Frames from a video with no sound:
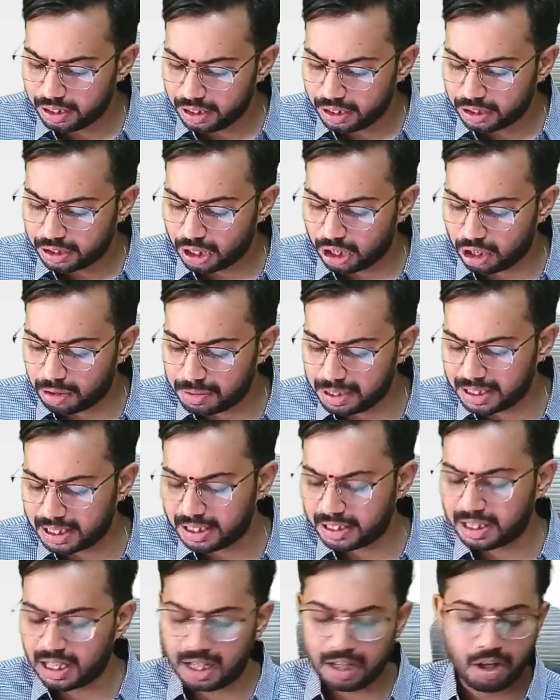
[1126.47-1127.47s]
So how much is
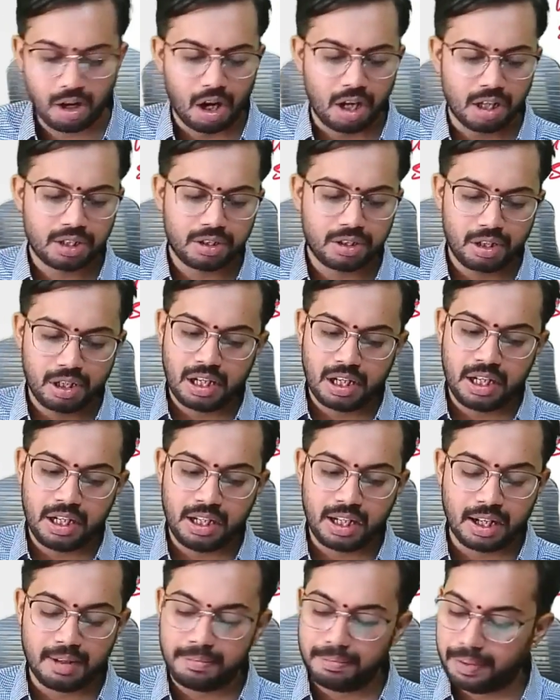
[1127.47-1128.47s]
her gross total
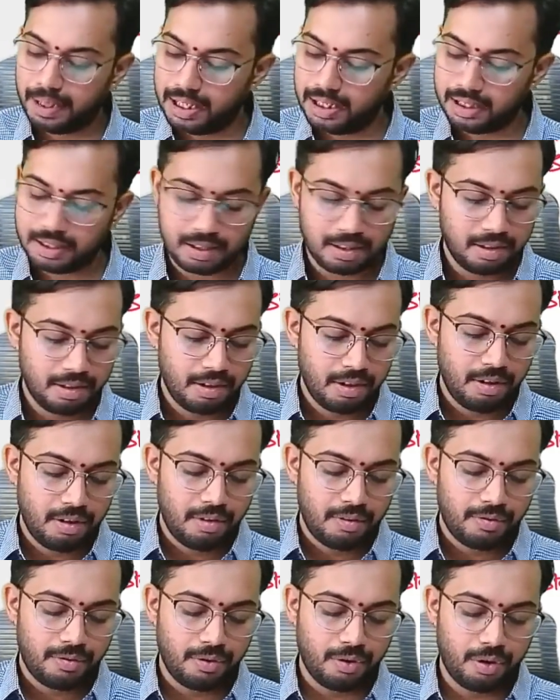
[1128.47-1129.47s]
income plus
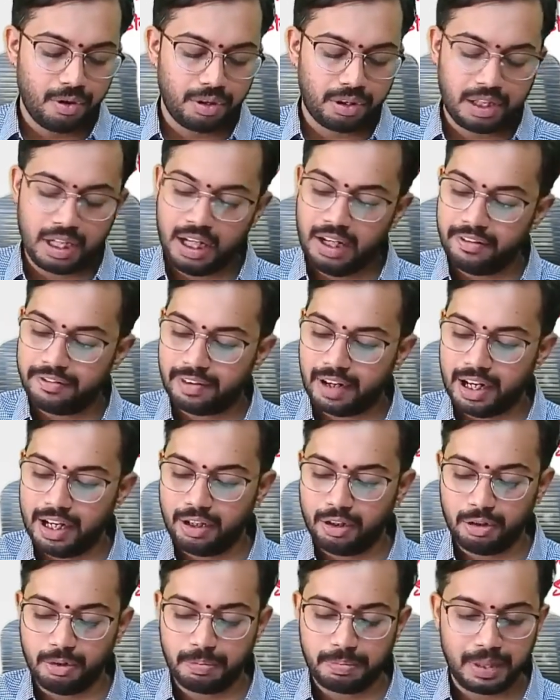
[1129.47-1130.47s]

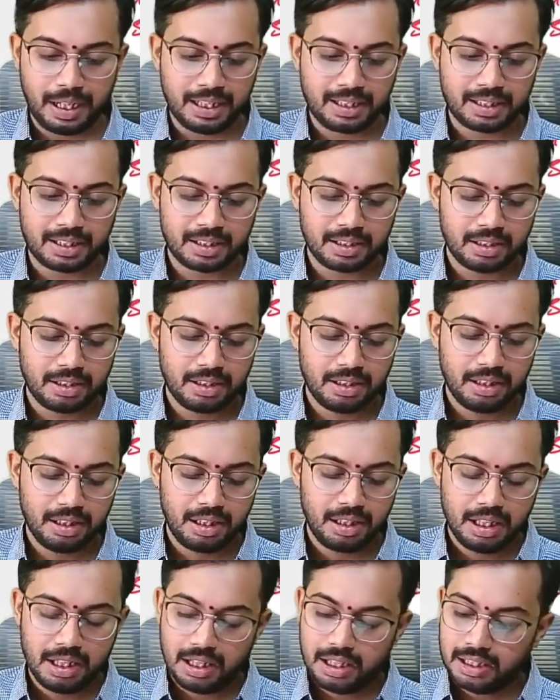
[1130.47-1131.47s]
4352 plus
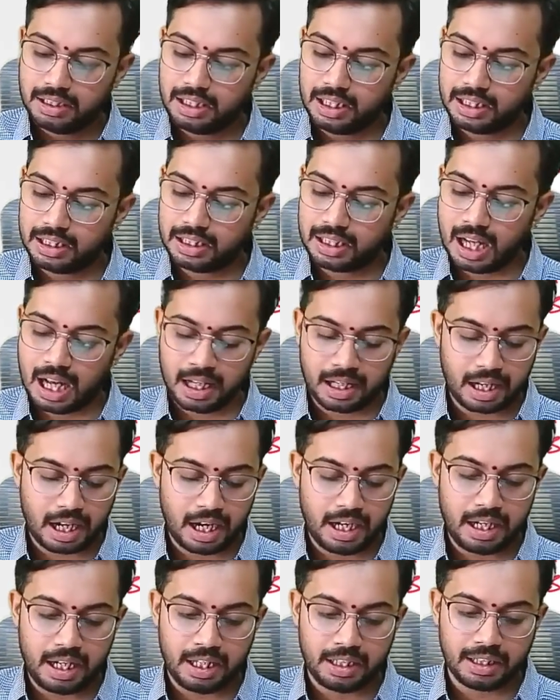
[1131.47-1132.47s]

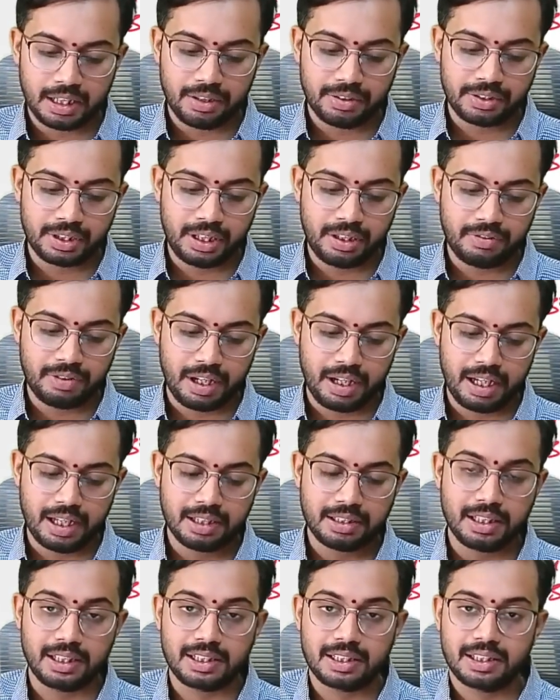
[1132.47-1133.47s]

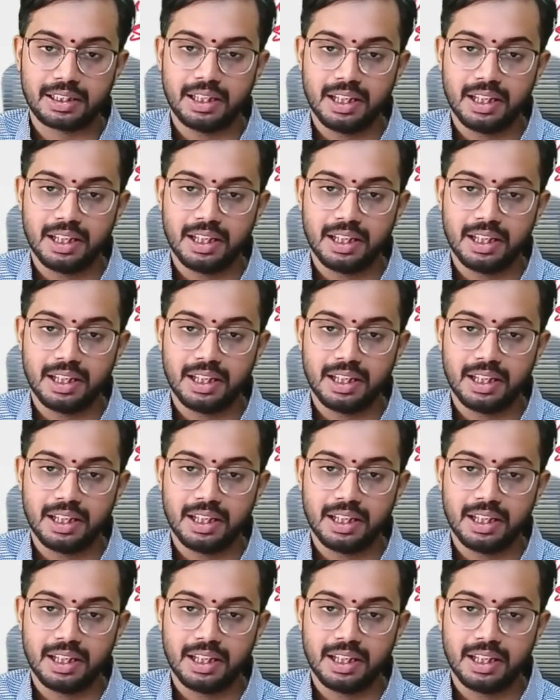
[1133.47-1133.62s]
6,80,026?